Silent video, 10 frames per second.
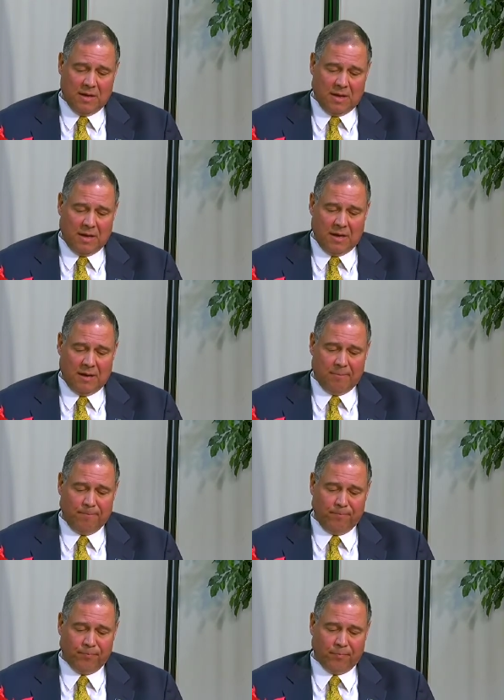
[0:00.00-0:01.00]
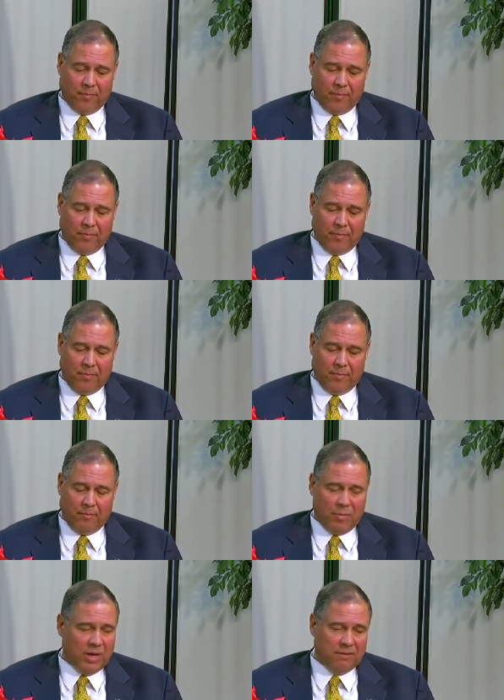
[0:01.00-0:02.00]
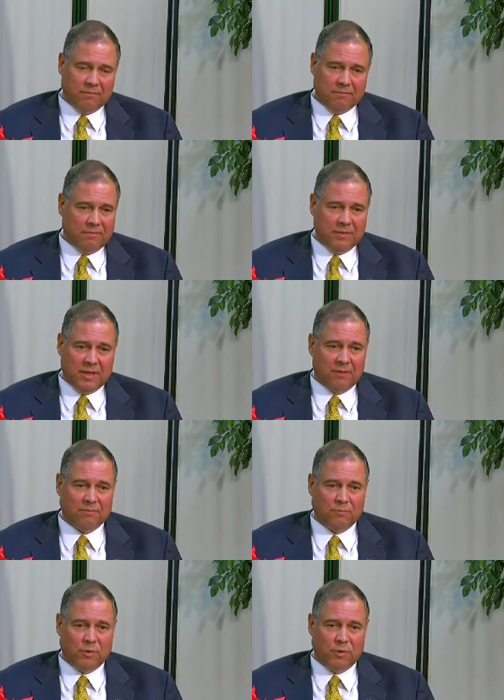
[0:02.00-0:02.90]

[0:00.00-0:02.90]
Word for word: Um, but you know,